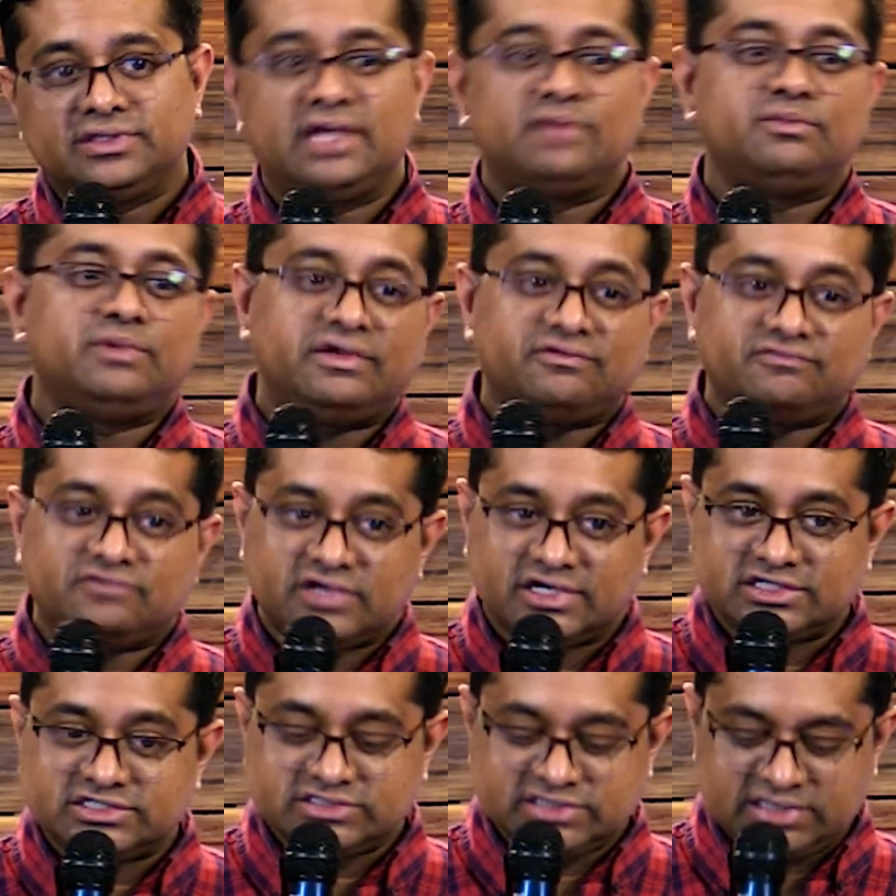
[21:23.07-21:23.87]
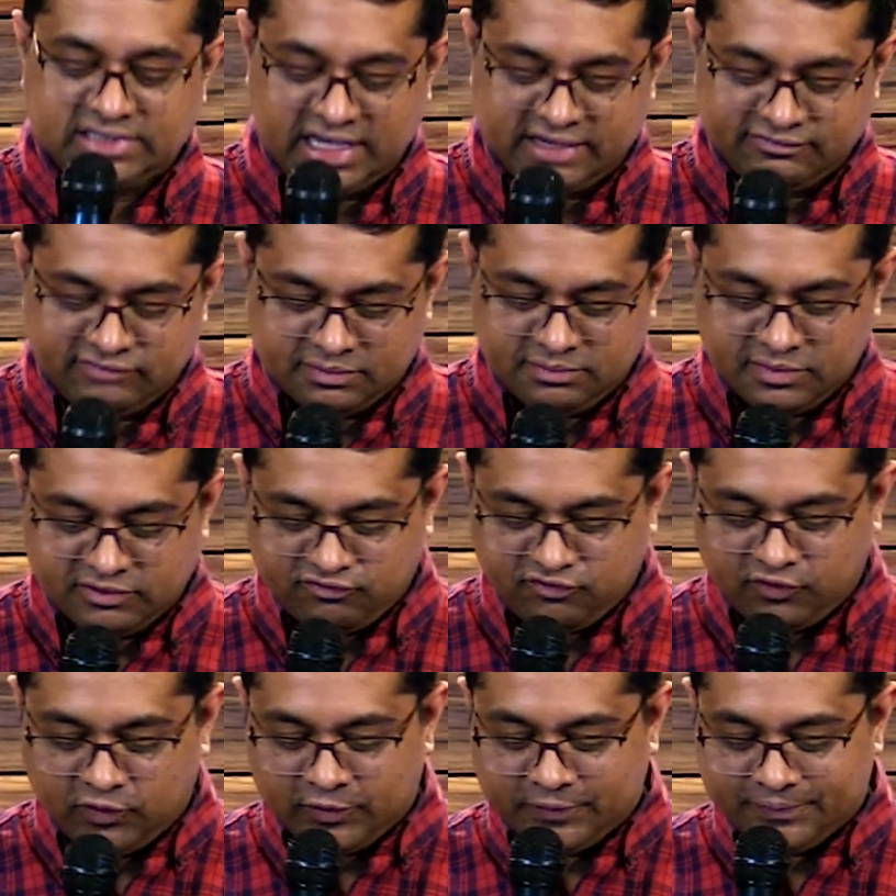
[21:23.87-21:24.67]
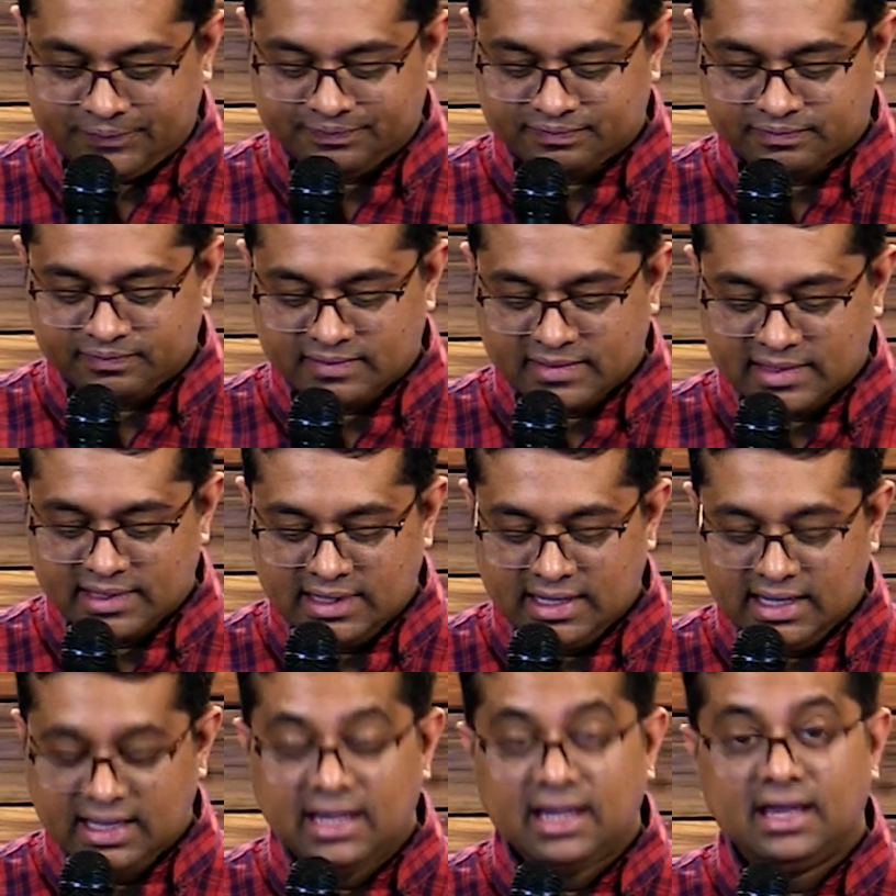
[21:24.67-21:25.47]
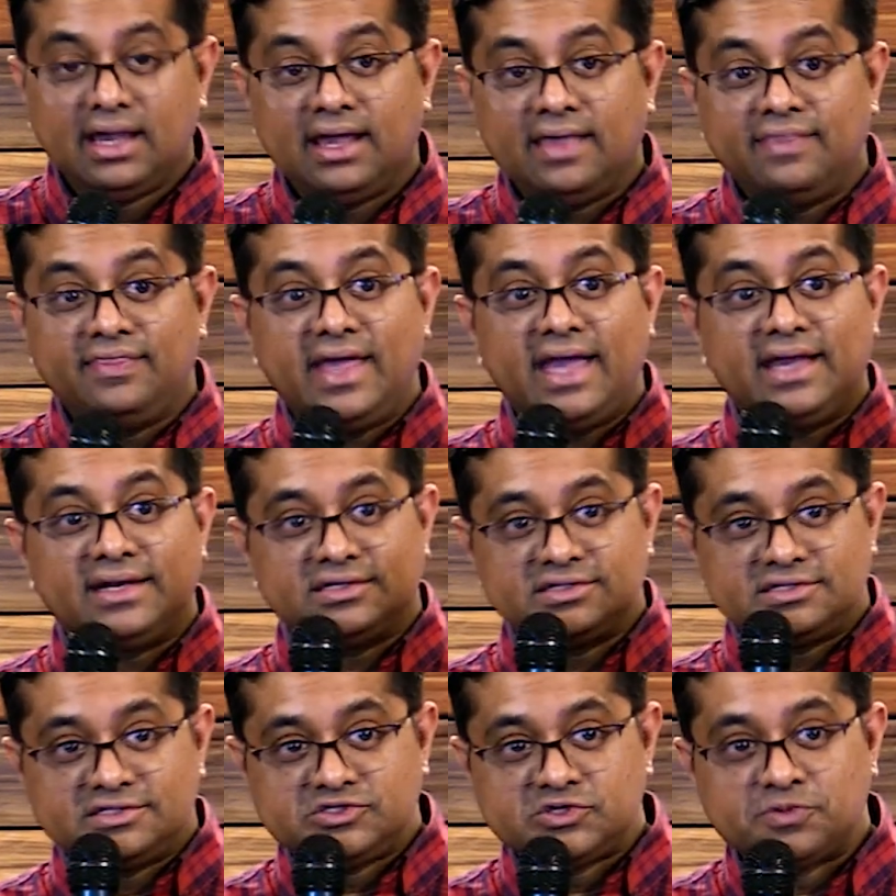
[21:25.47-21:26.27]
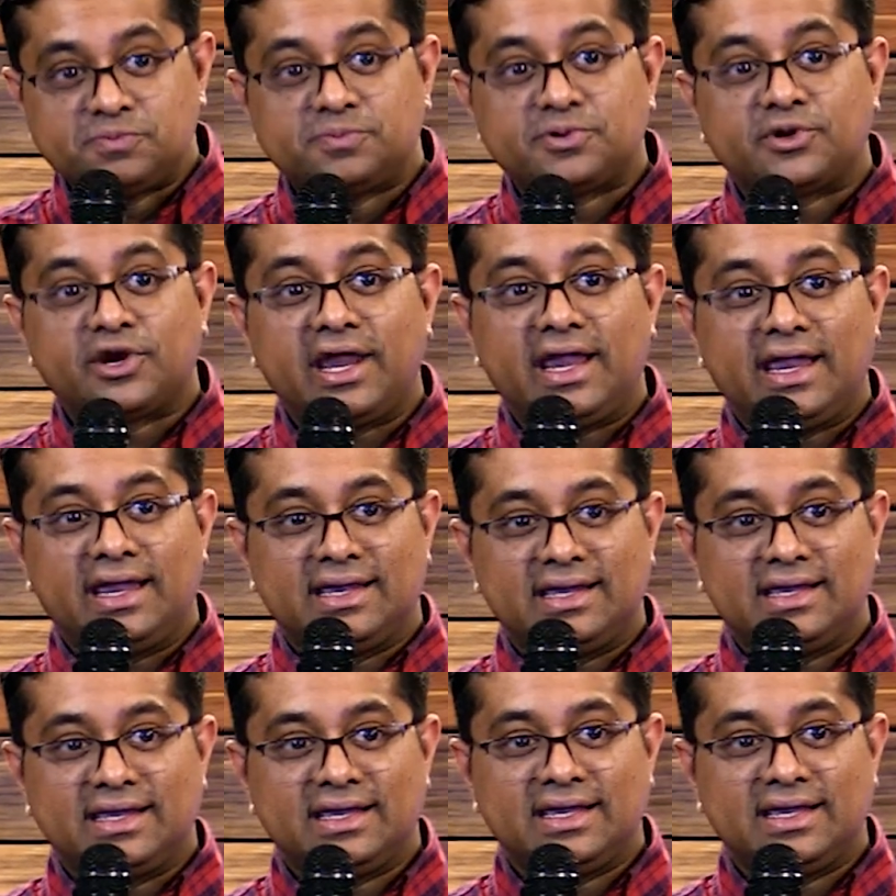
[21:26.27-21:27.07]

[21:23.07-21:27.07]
than we have trusted ever before. And then to pray